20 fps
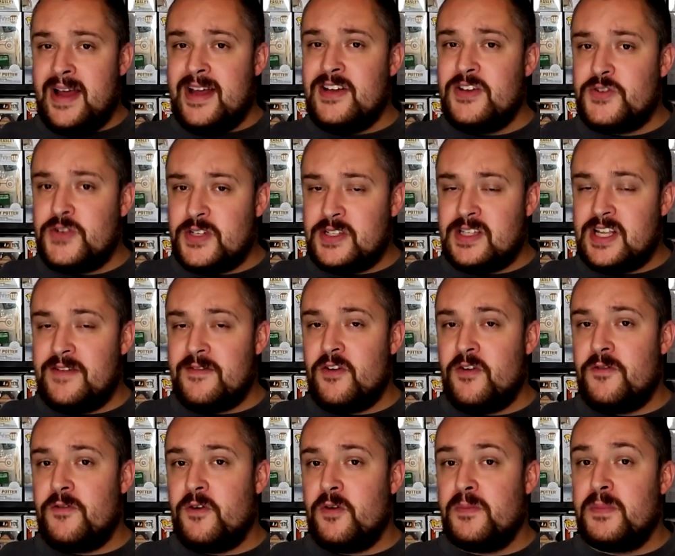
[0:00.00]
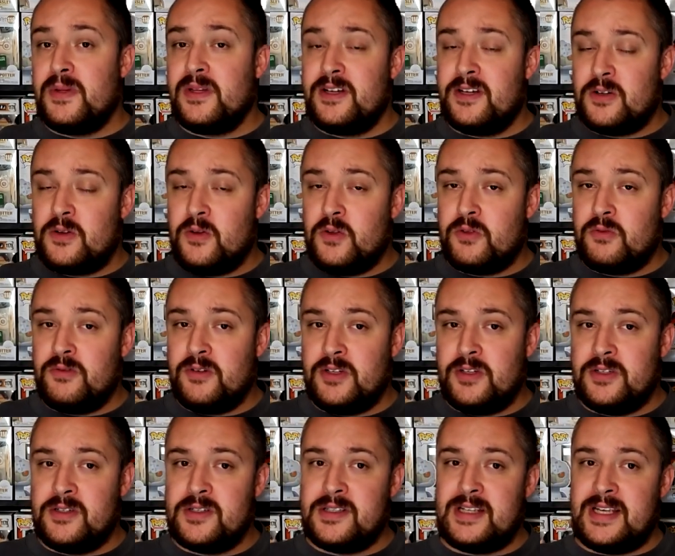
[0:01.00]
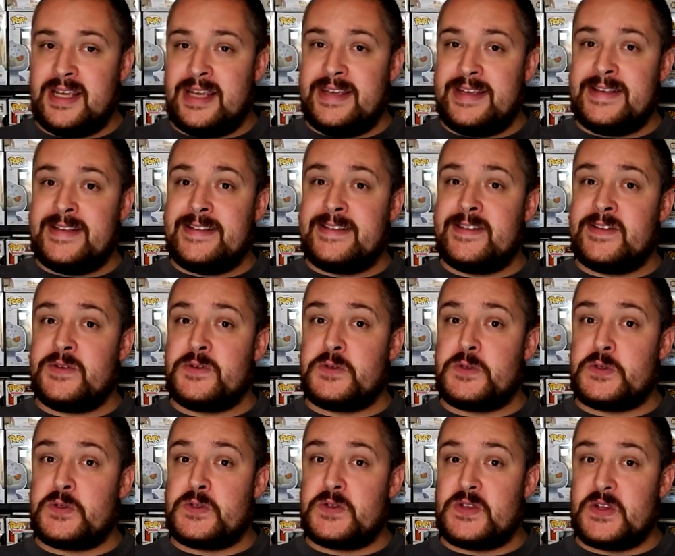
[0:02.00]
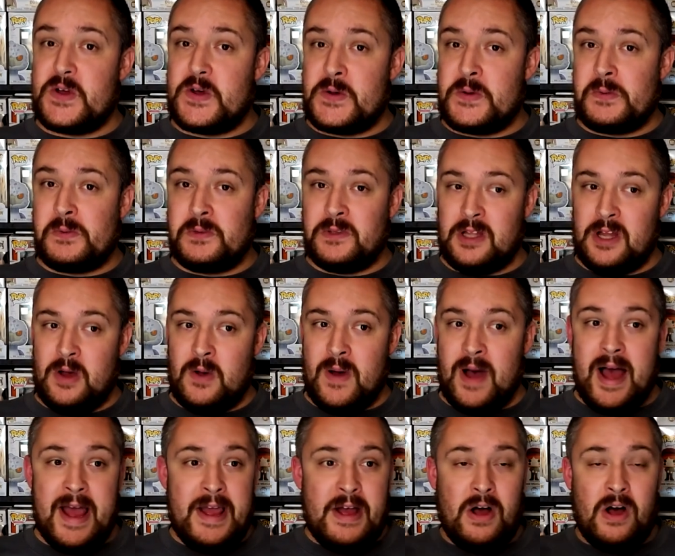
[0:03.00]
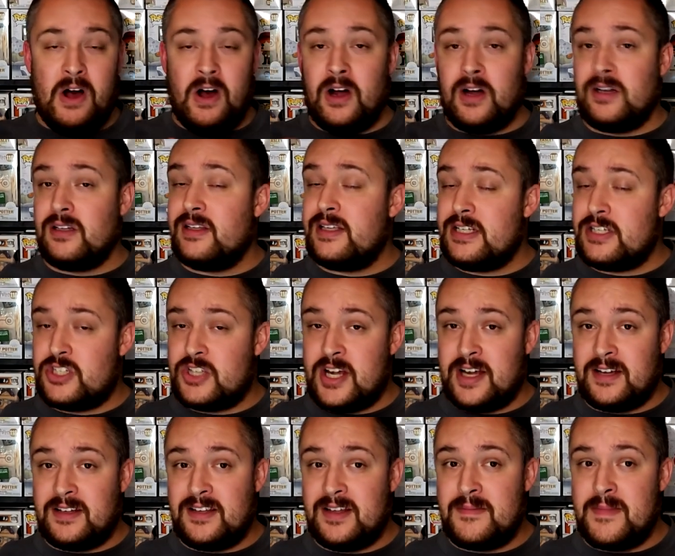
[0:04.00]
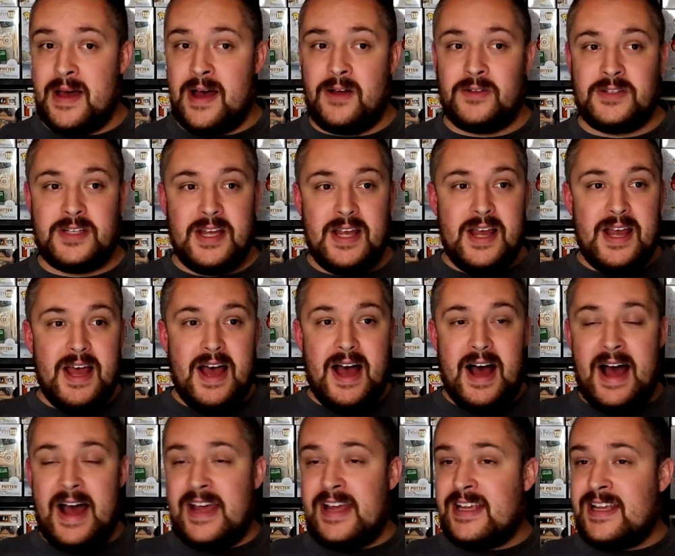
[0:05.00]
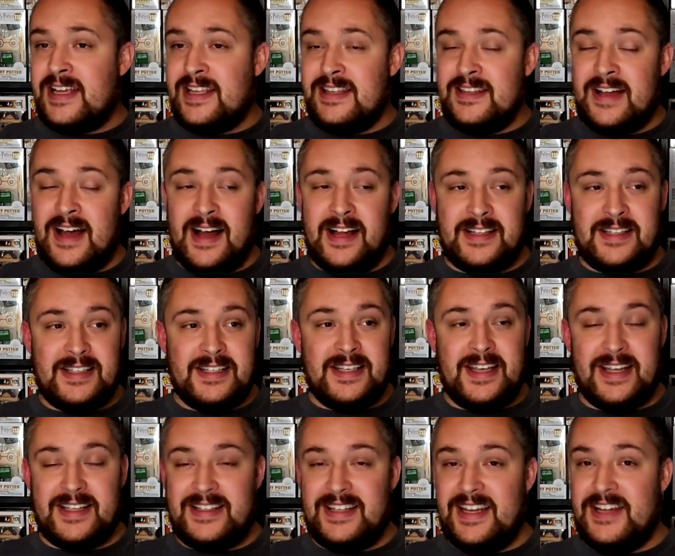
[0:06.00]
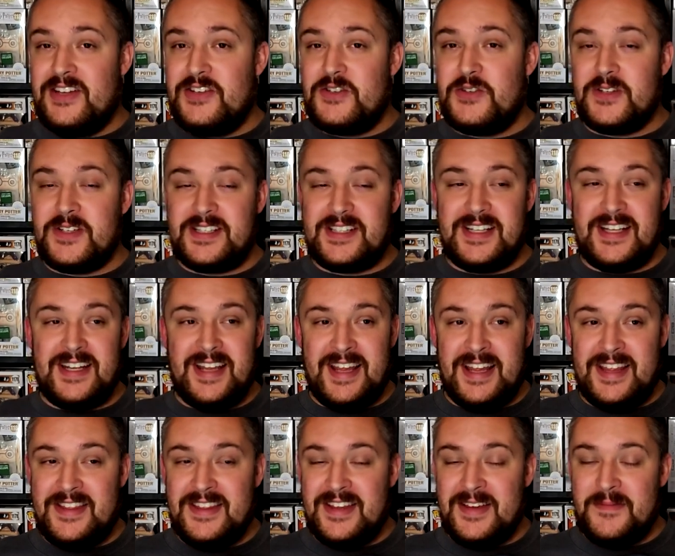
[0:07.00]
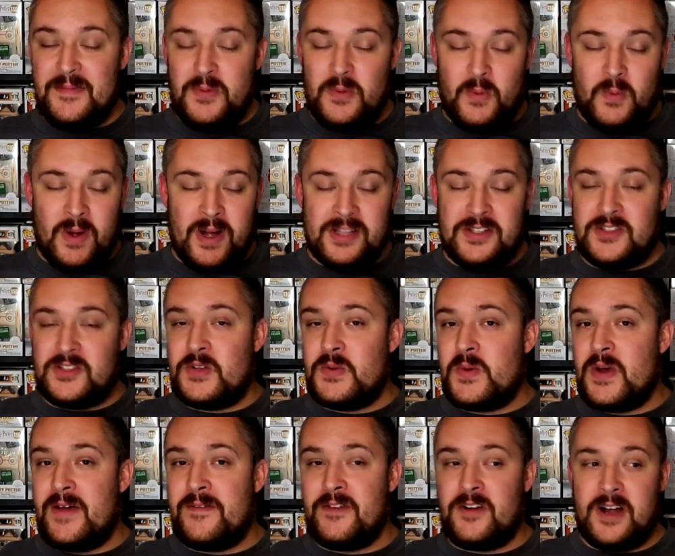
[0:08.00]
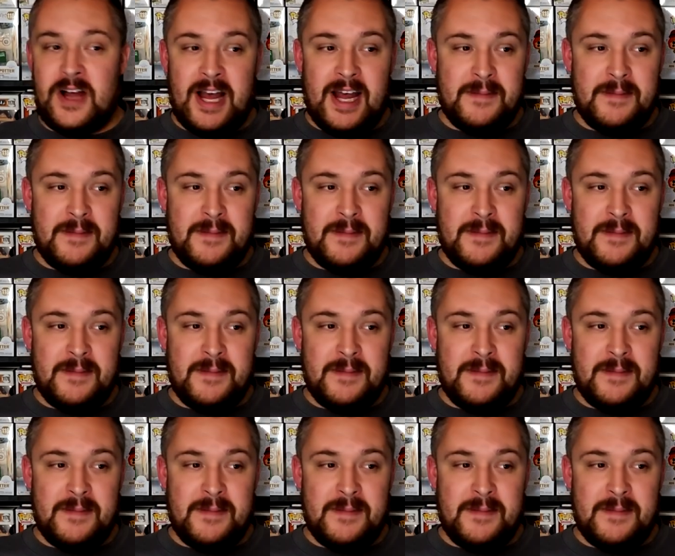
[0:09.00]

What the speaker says: My interest level for political thrillers is so low. I hardly check them out. I cannot get interested in them whatsoever.